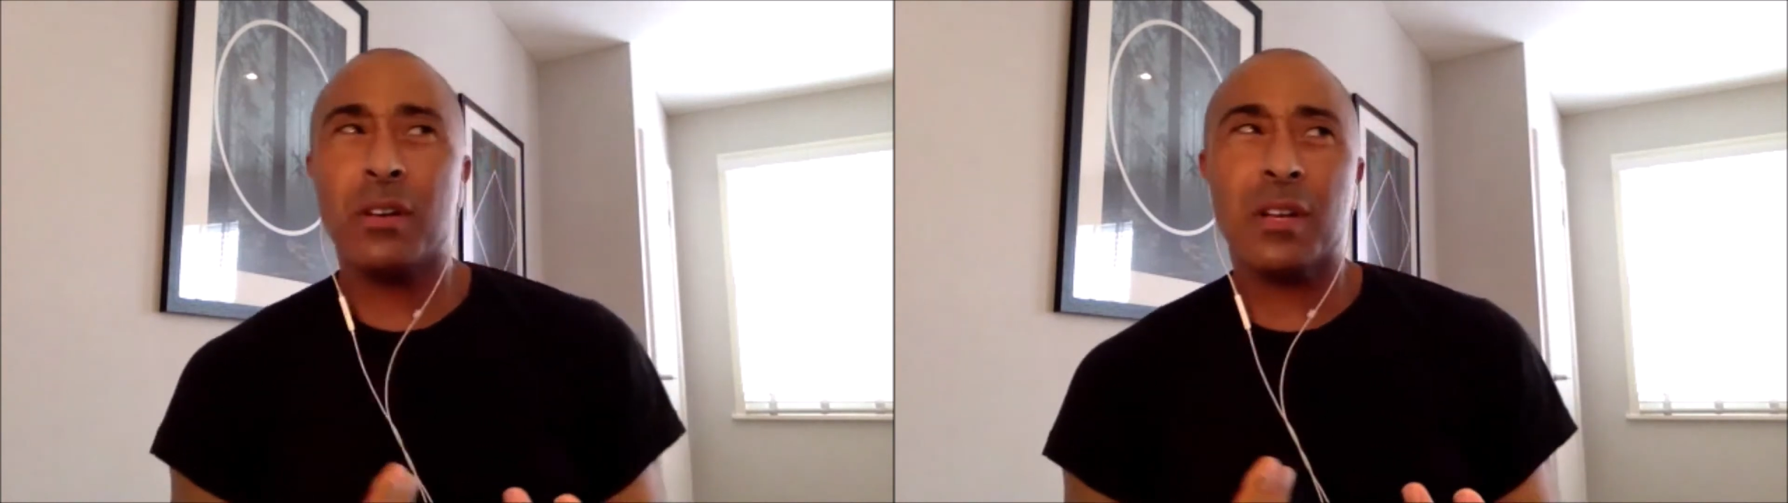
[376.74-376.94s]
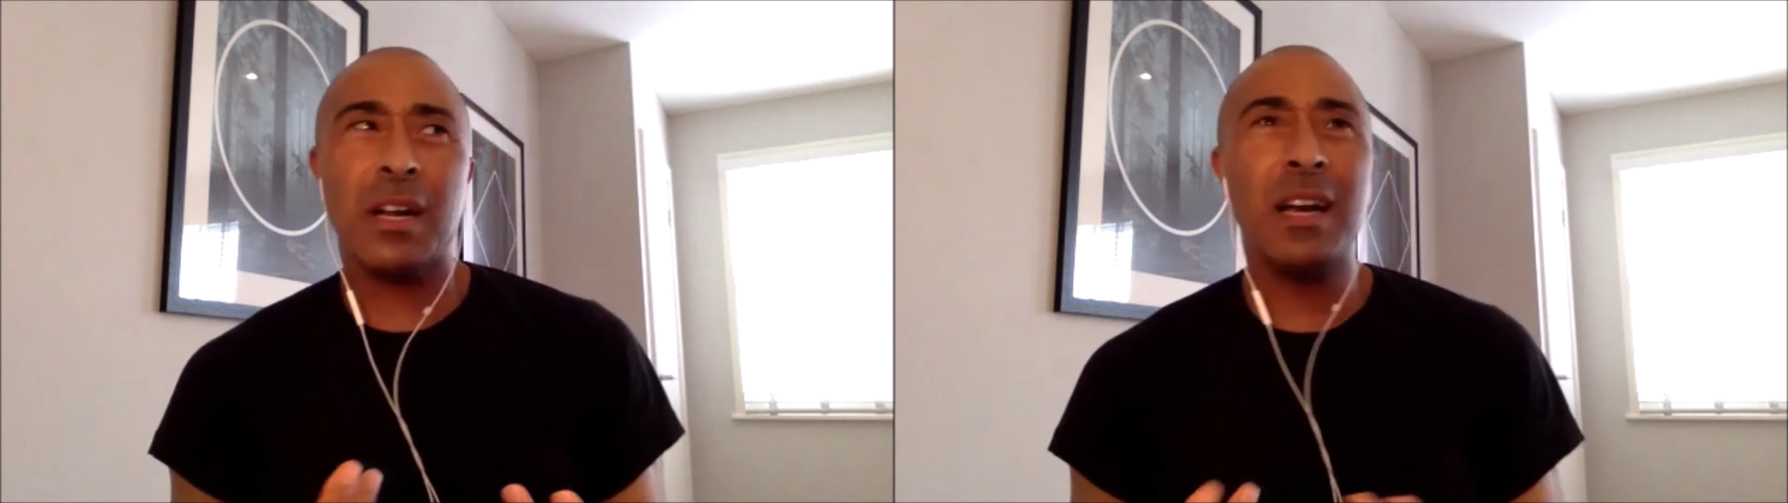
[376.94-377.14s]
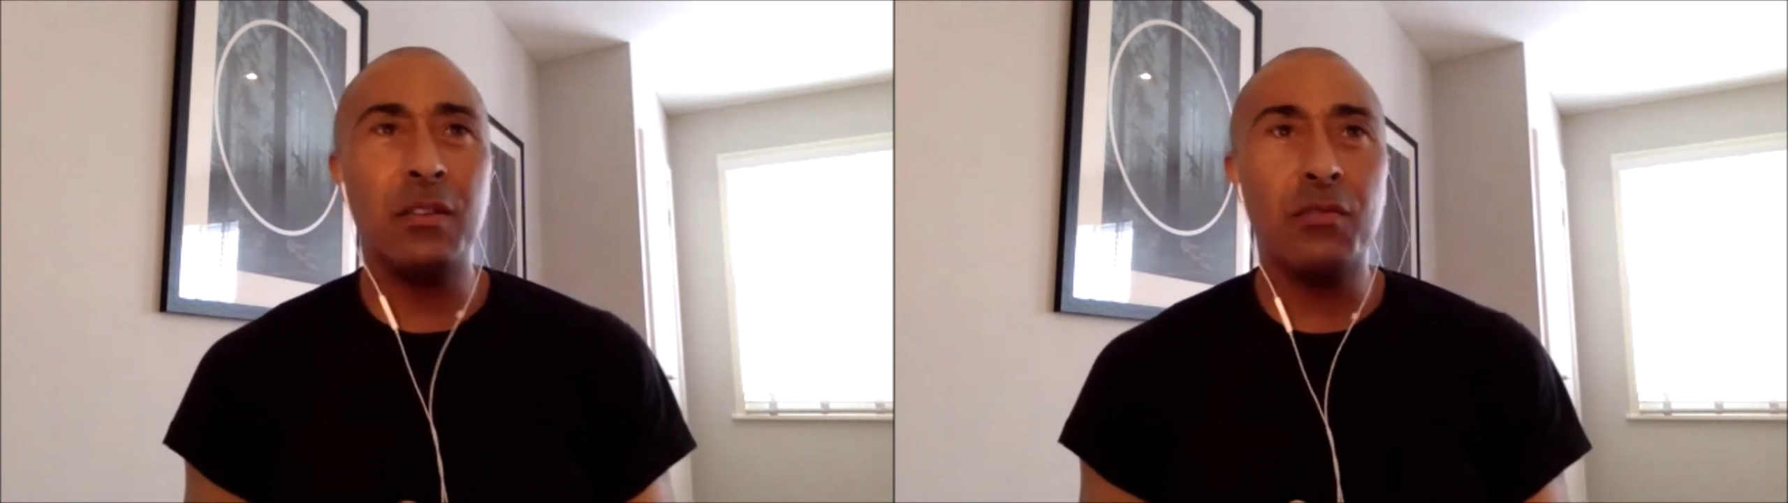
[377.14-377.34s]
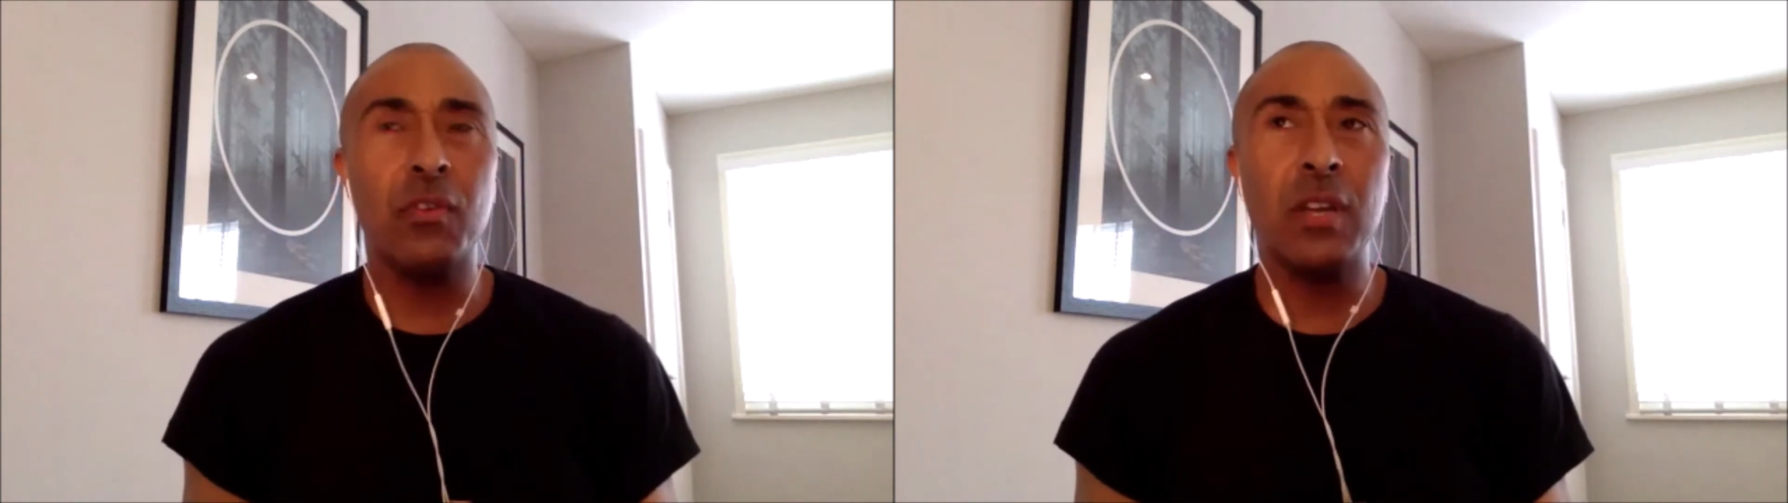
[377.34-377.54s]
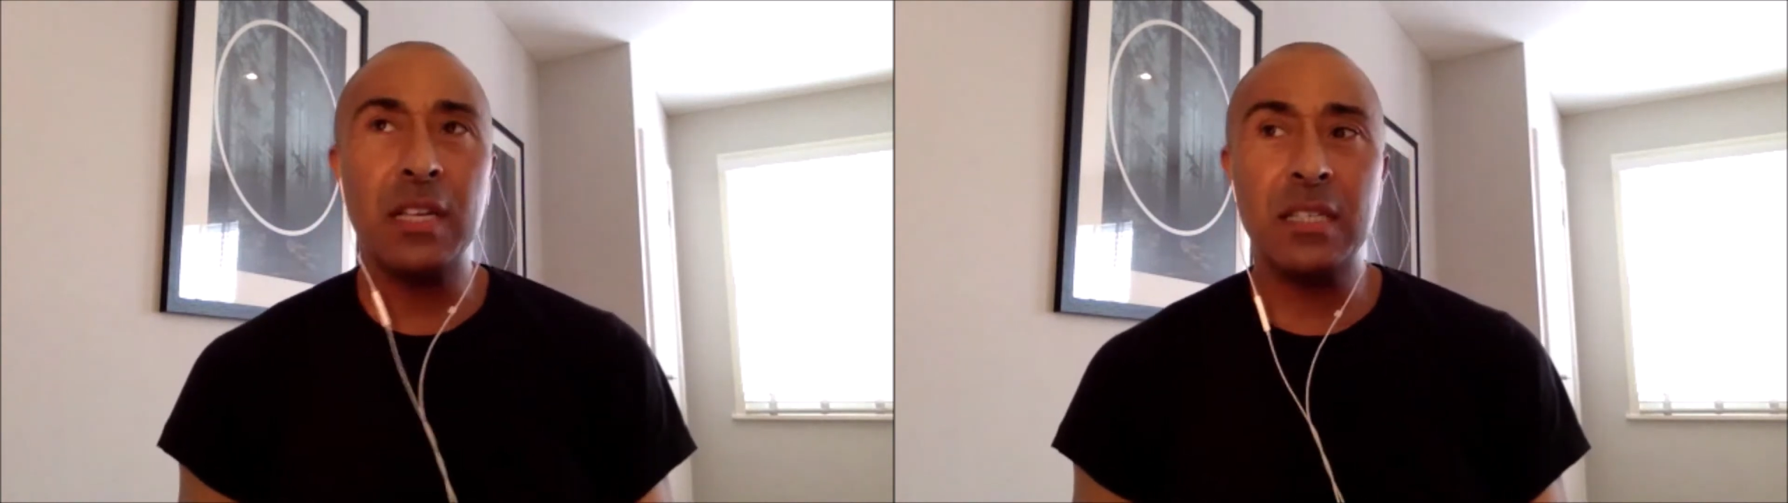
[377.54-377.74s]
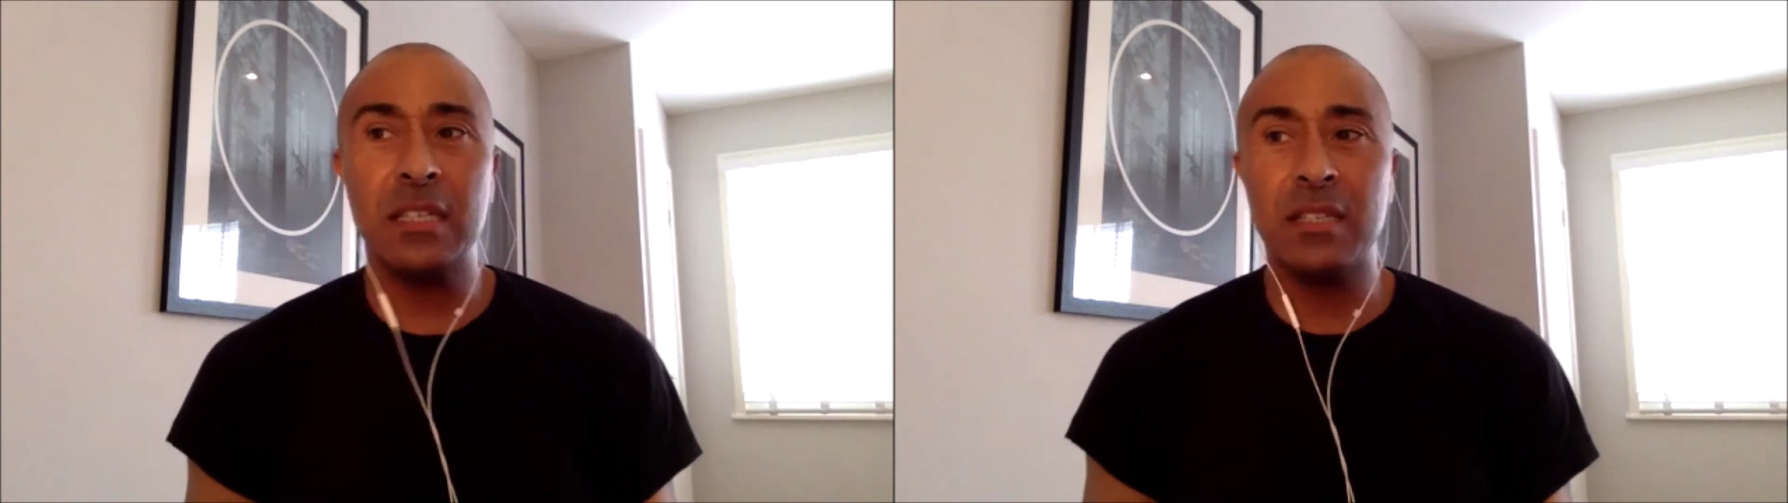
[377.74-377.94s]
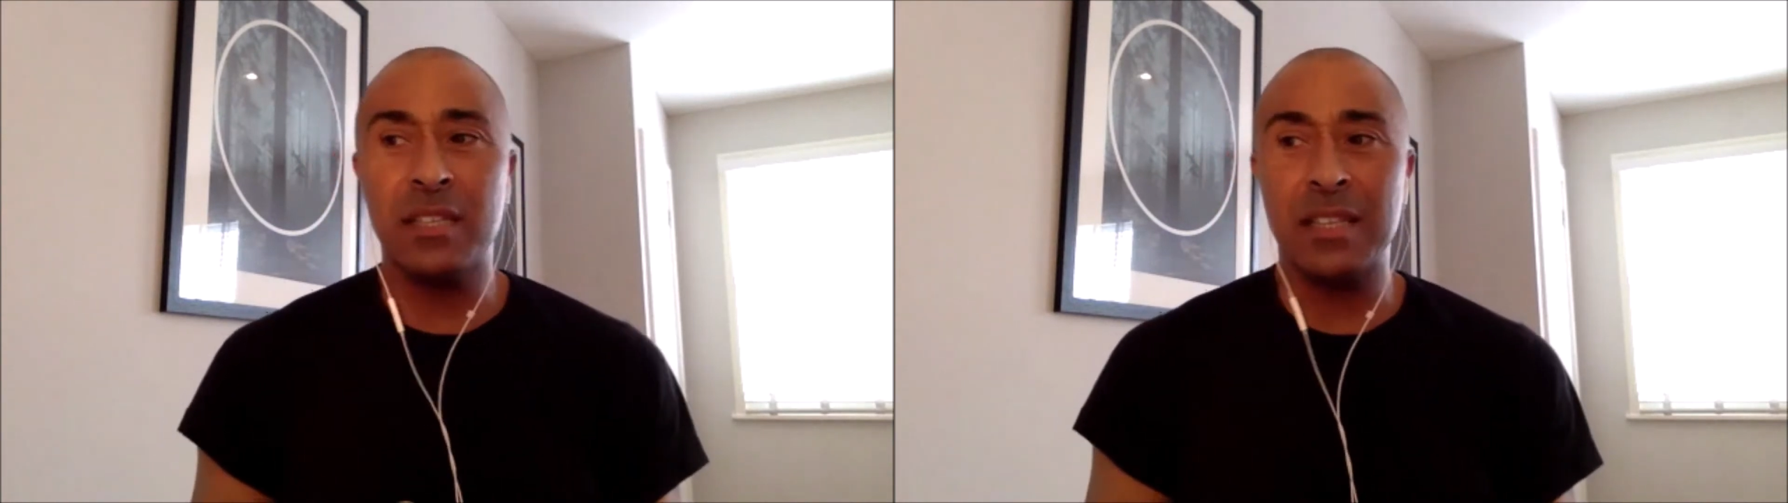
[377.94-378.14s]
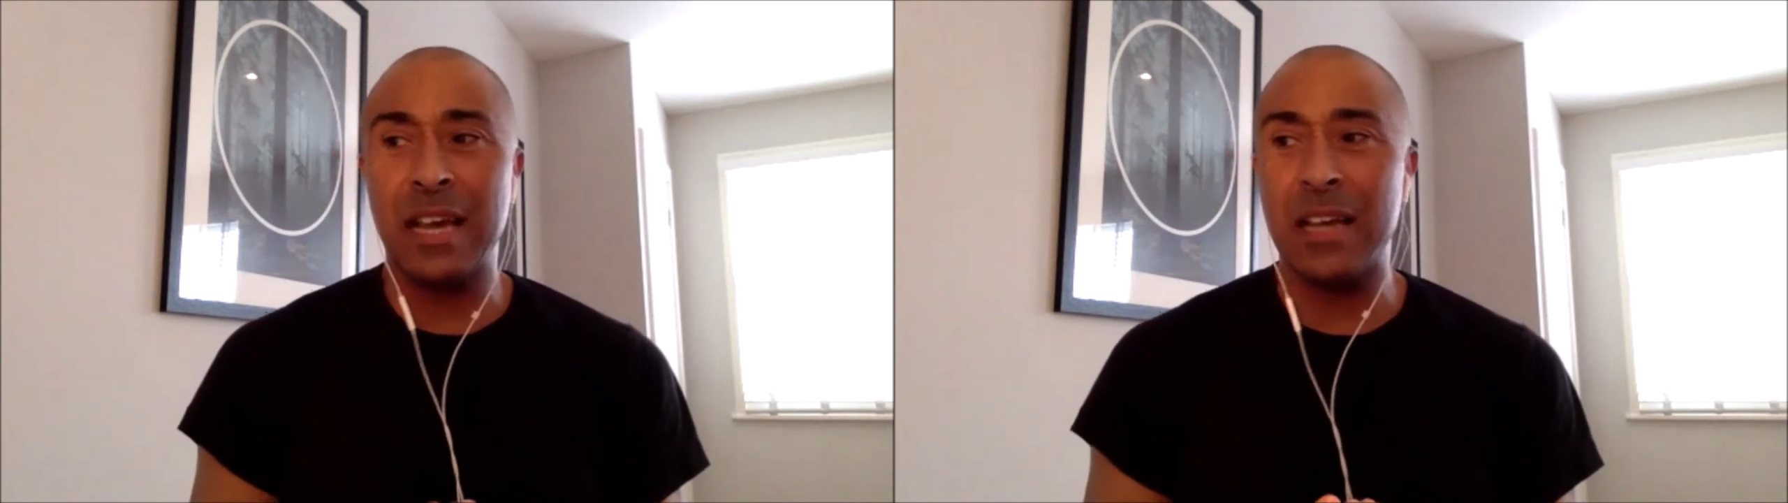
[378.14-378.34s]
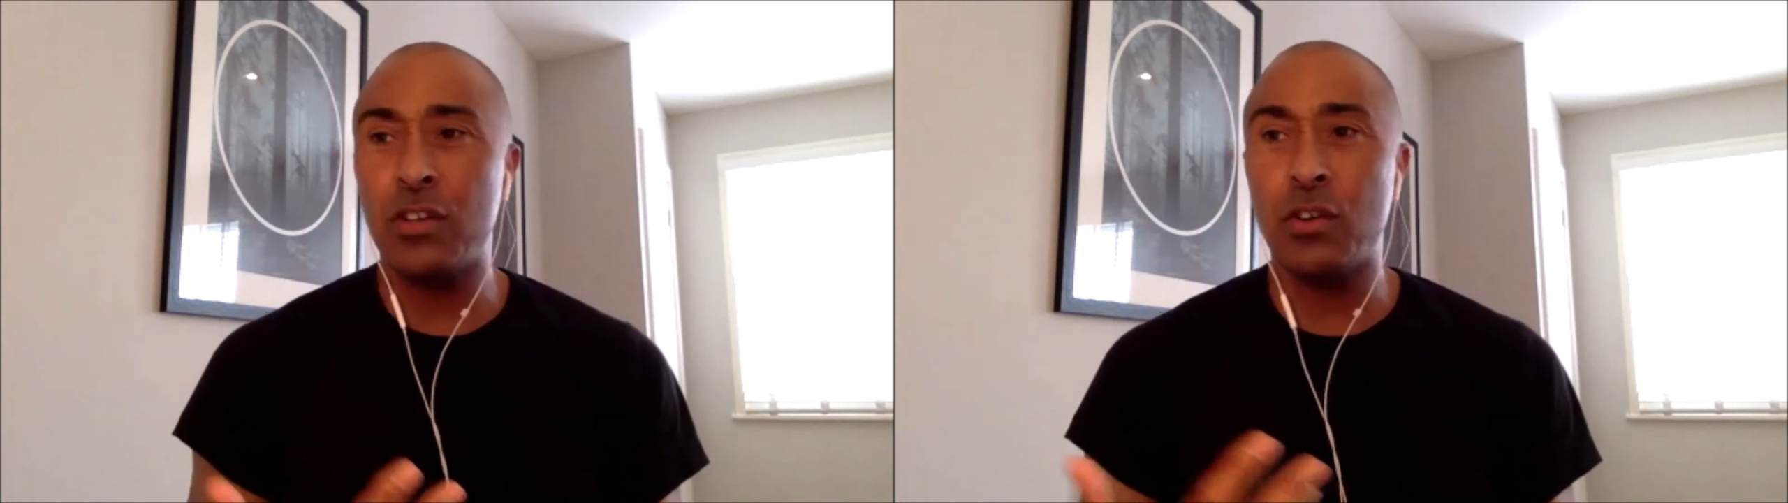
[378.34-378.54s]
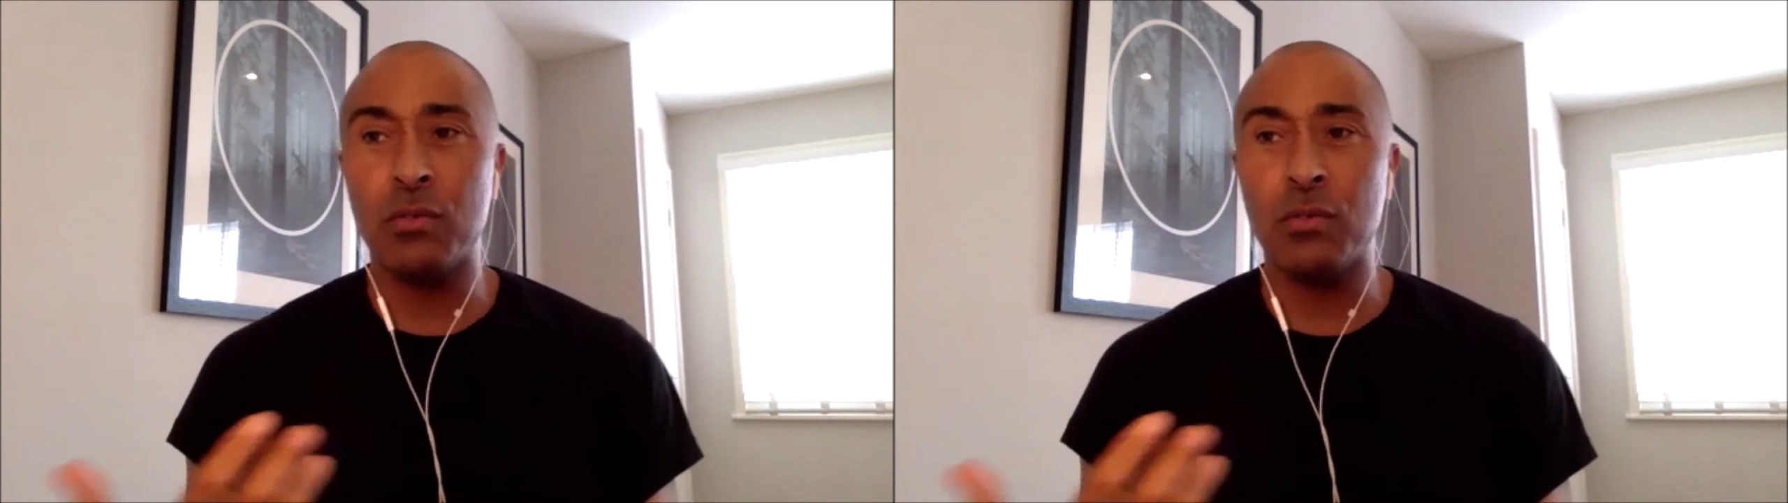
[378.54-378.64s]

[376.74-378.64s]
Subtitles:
kind of related to that, you know,